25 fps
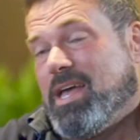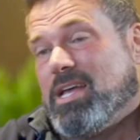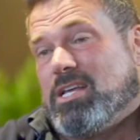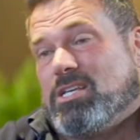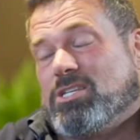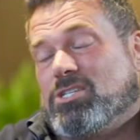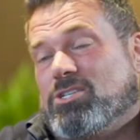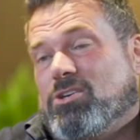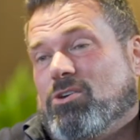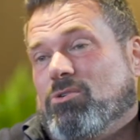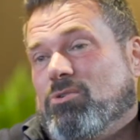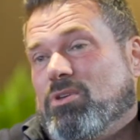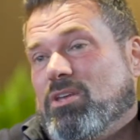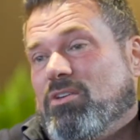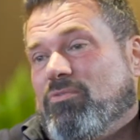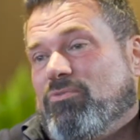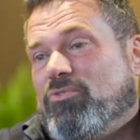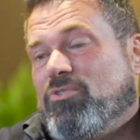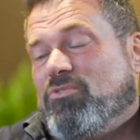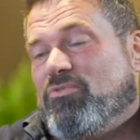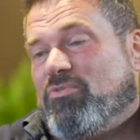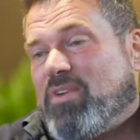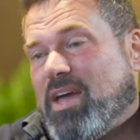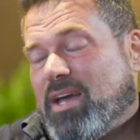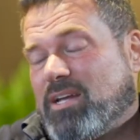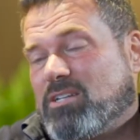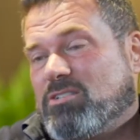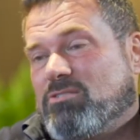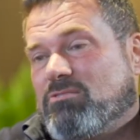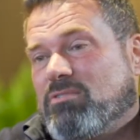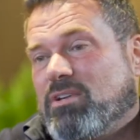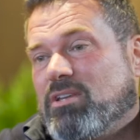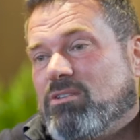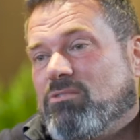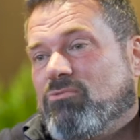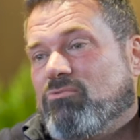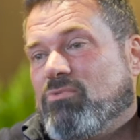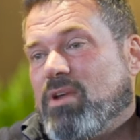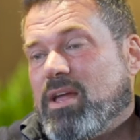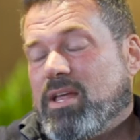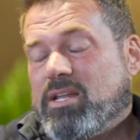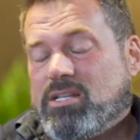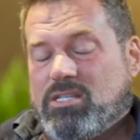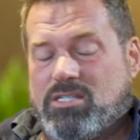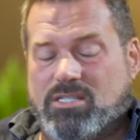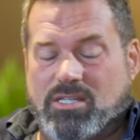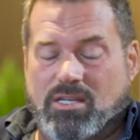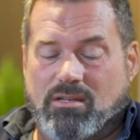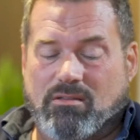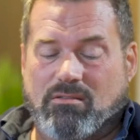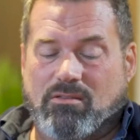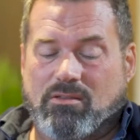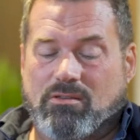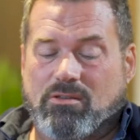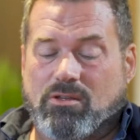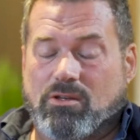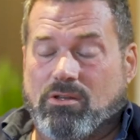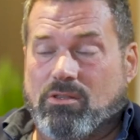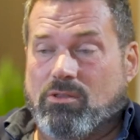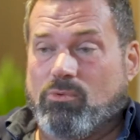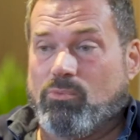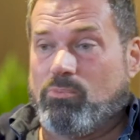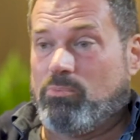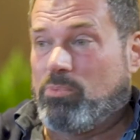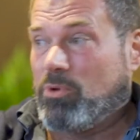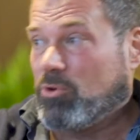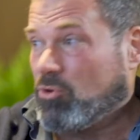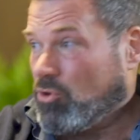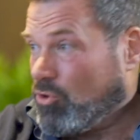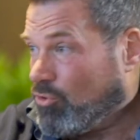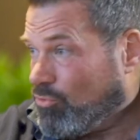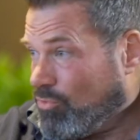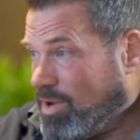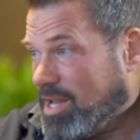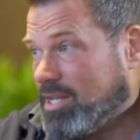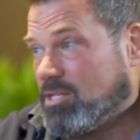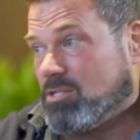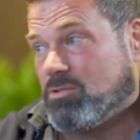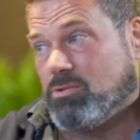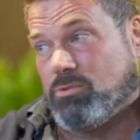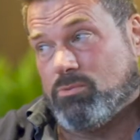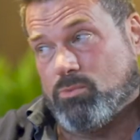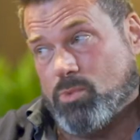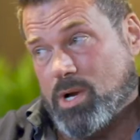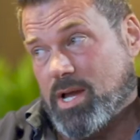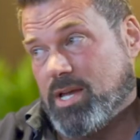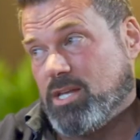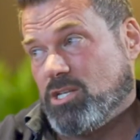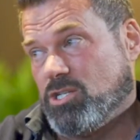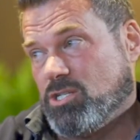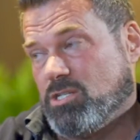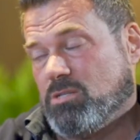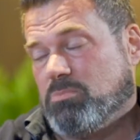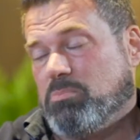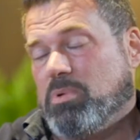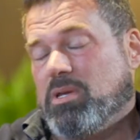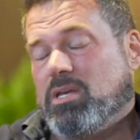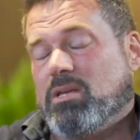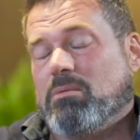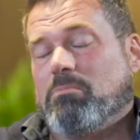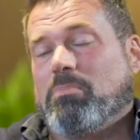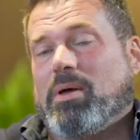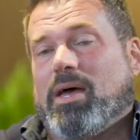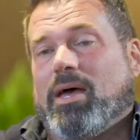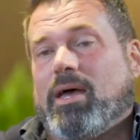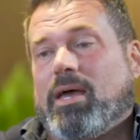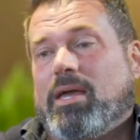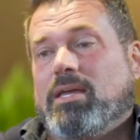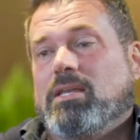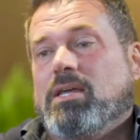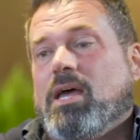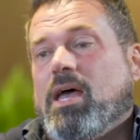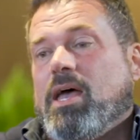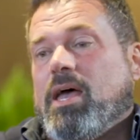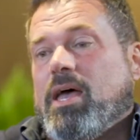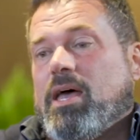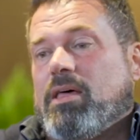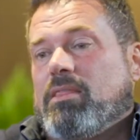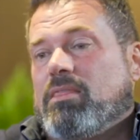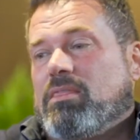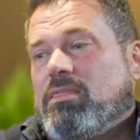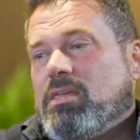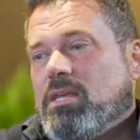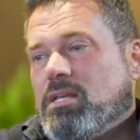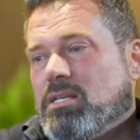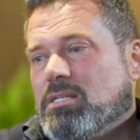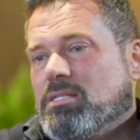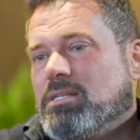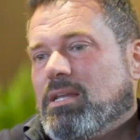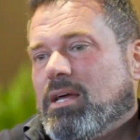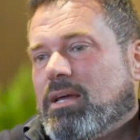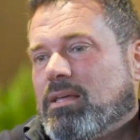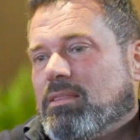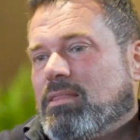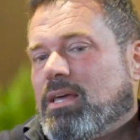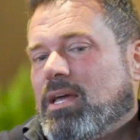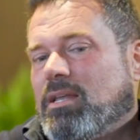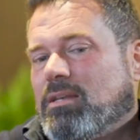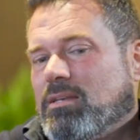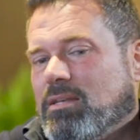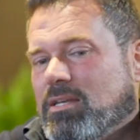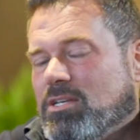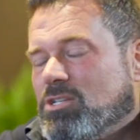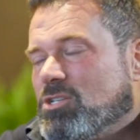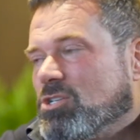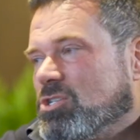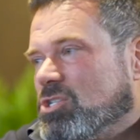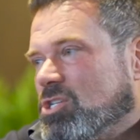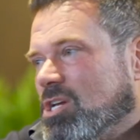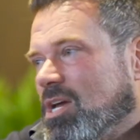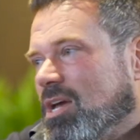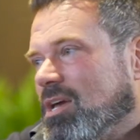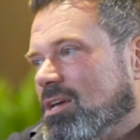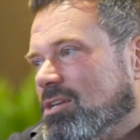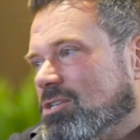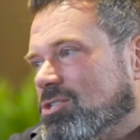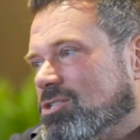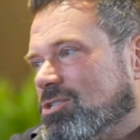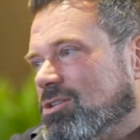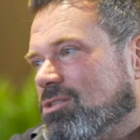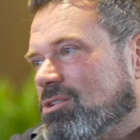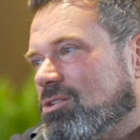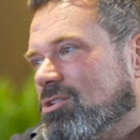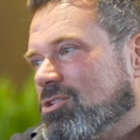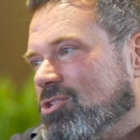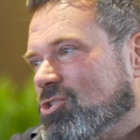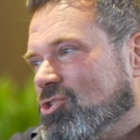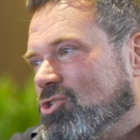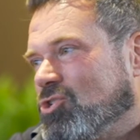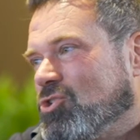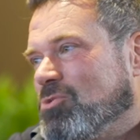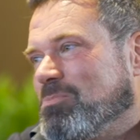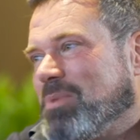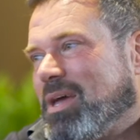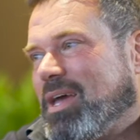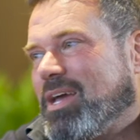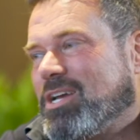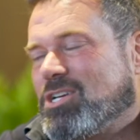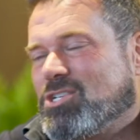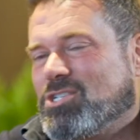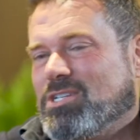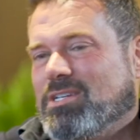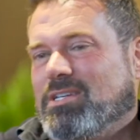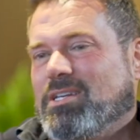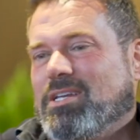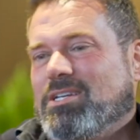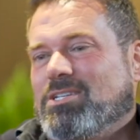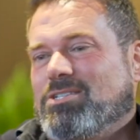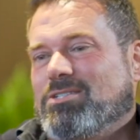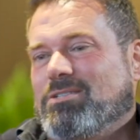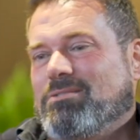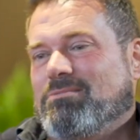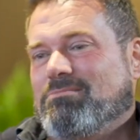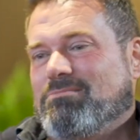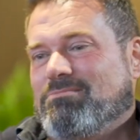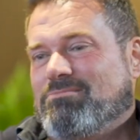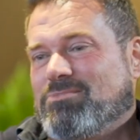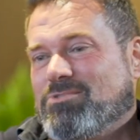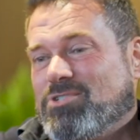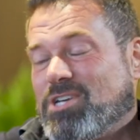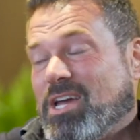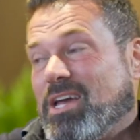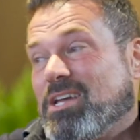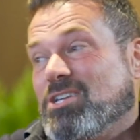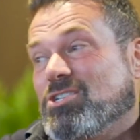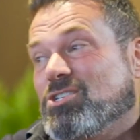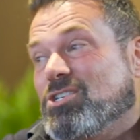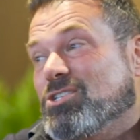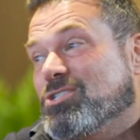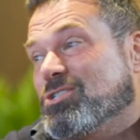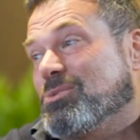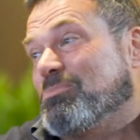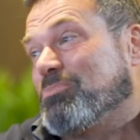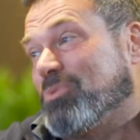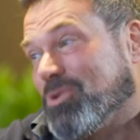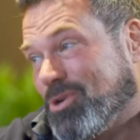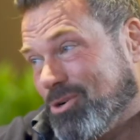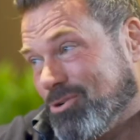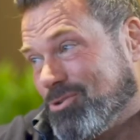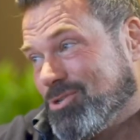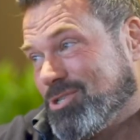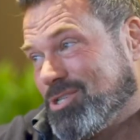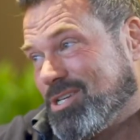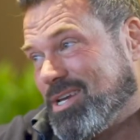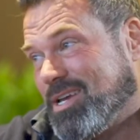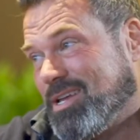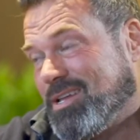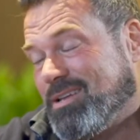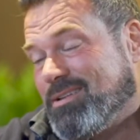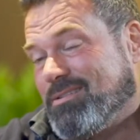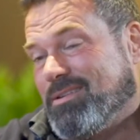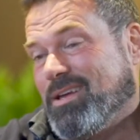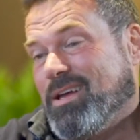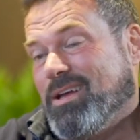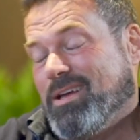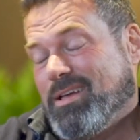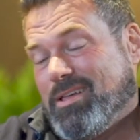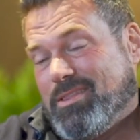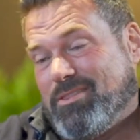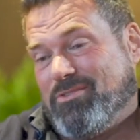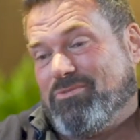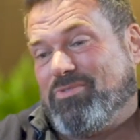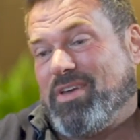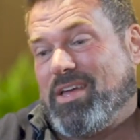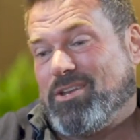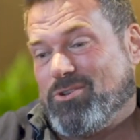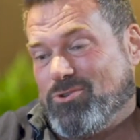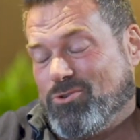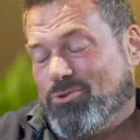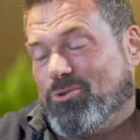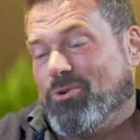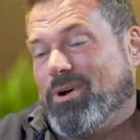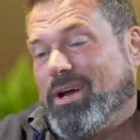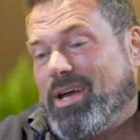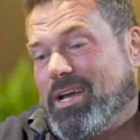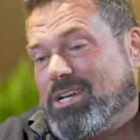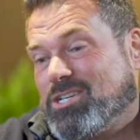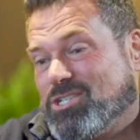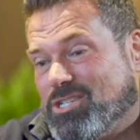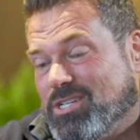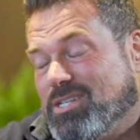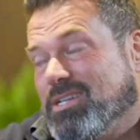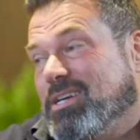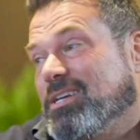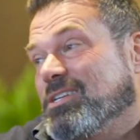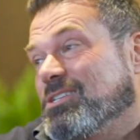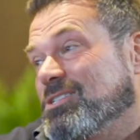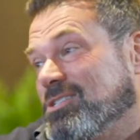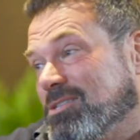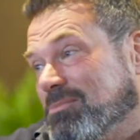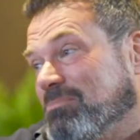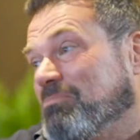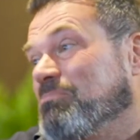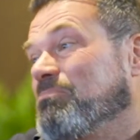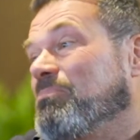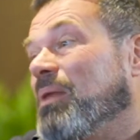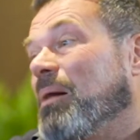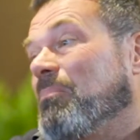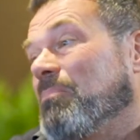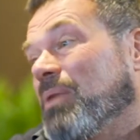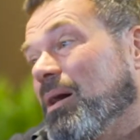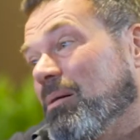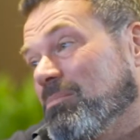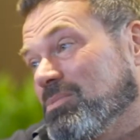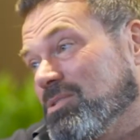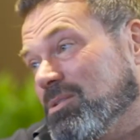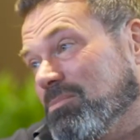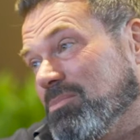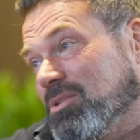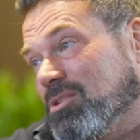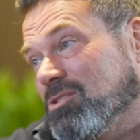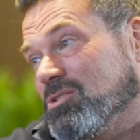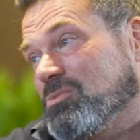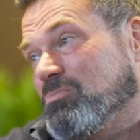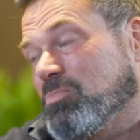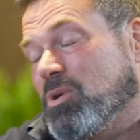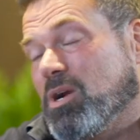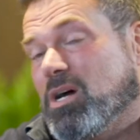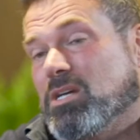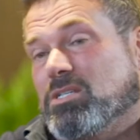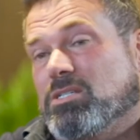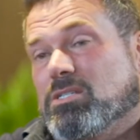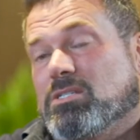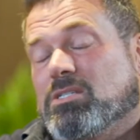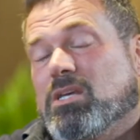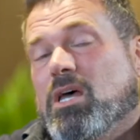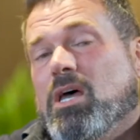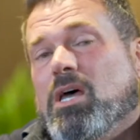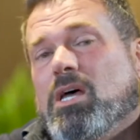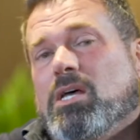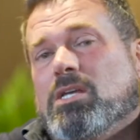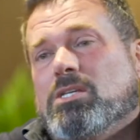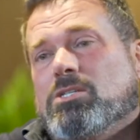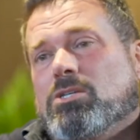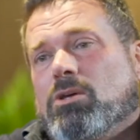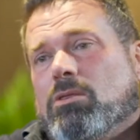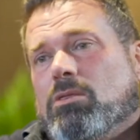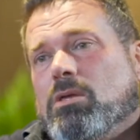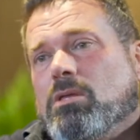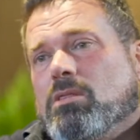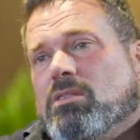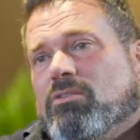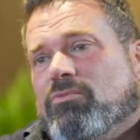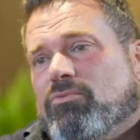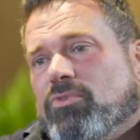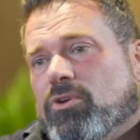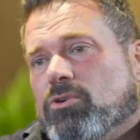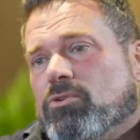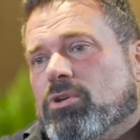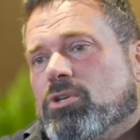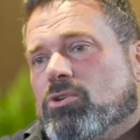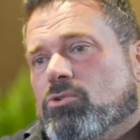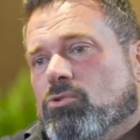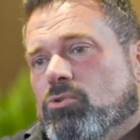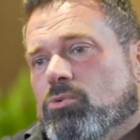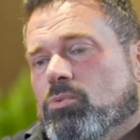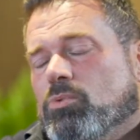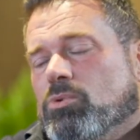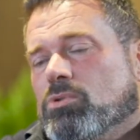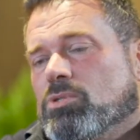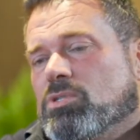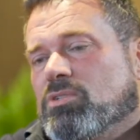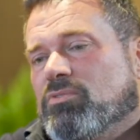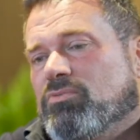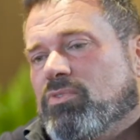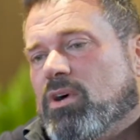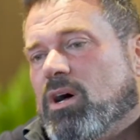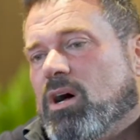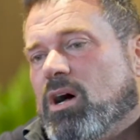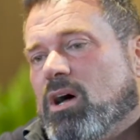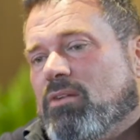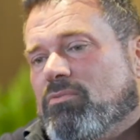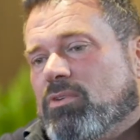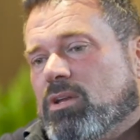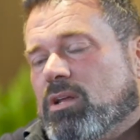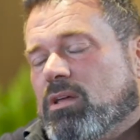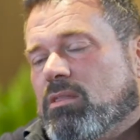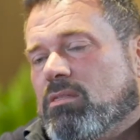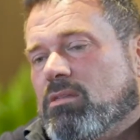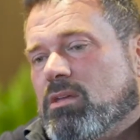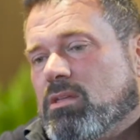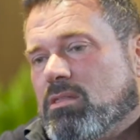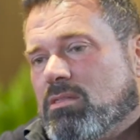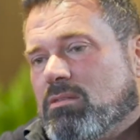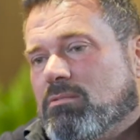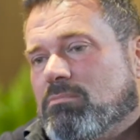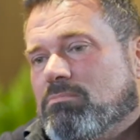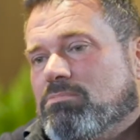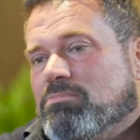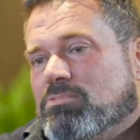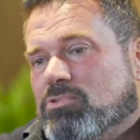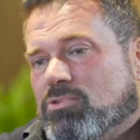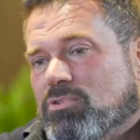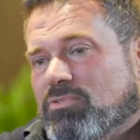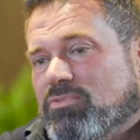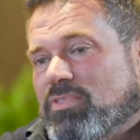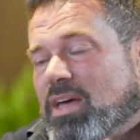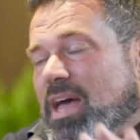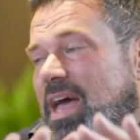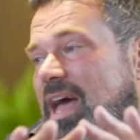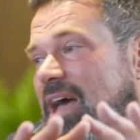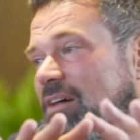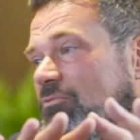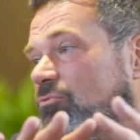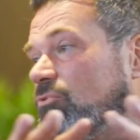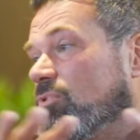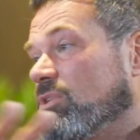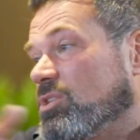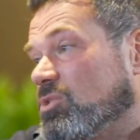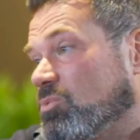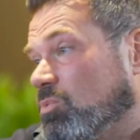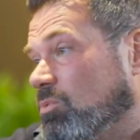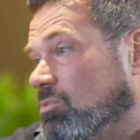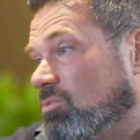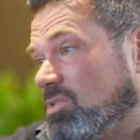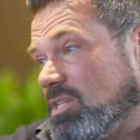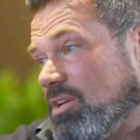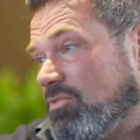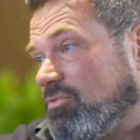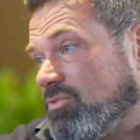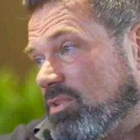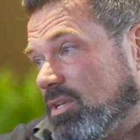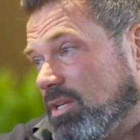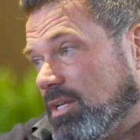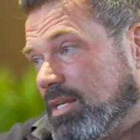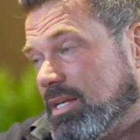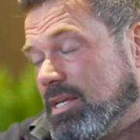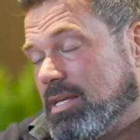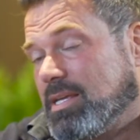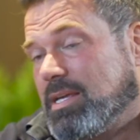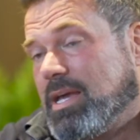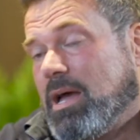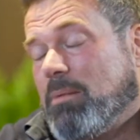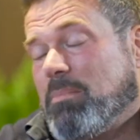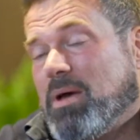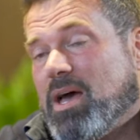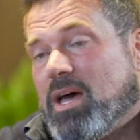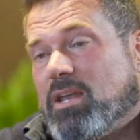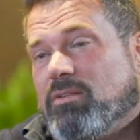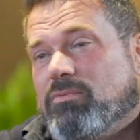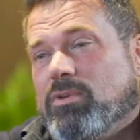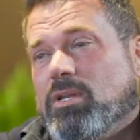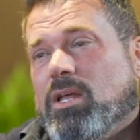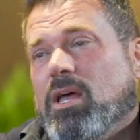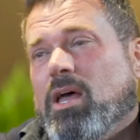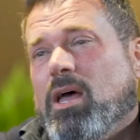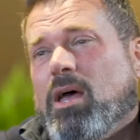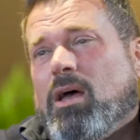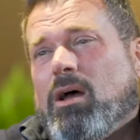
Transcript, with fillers: So if you factor in rents and, you know, the correct wages being paid, things like that need to change. So the consumer actually needs to change its approach and the vendor actually needs to bump up some of those prices. So I think the very good will survive and I think the sort of the average will definitely come out of it.